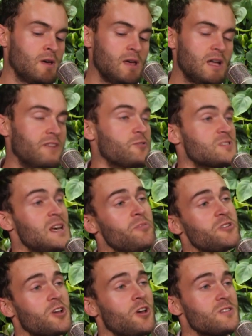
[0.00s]
Okay. If your
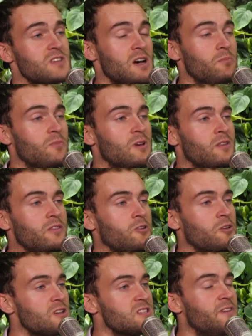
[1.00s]
temperature goes up, then
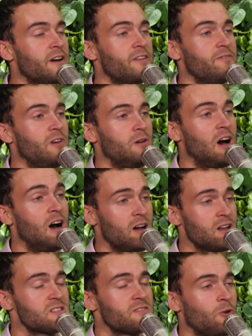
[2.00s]
you're going to find it
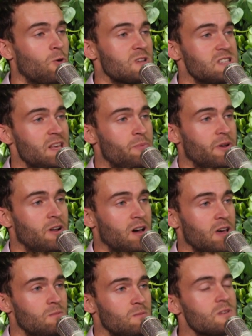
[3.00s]
harder to fall asleep at
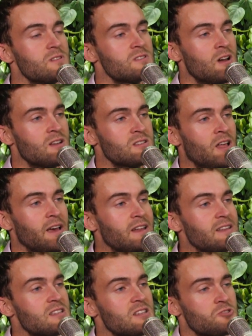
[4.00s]
night. So it's
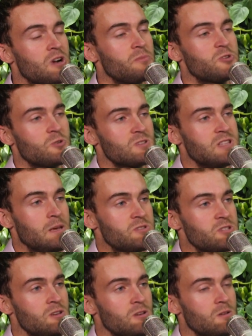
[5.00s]
likely to disrupt your sleep
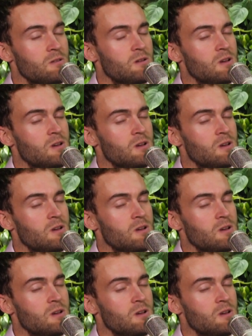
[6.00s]
too.